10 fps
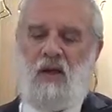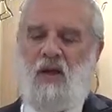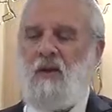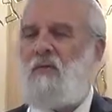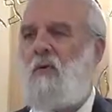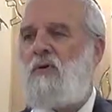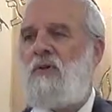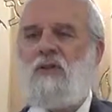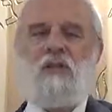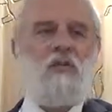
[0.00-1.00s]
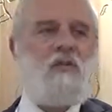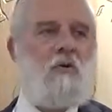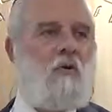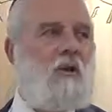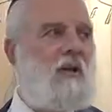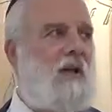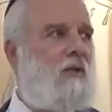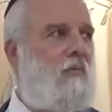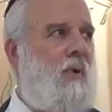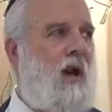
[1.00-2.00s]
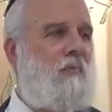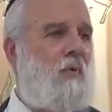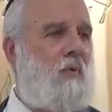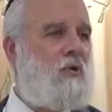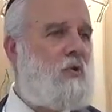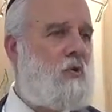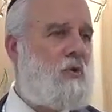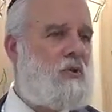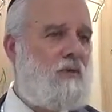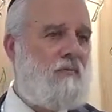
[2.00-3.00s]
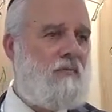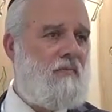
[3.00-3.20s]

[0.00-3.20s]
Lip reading: And of course, this is totally not compatible with Judaism.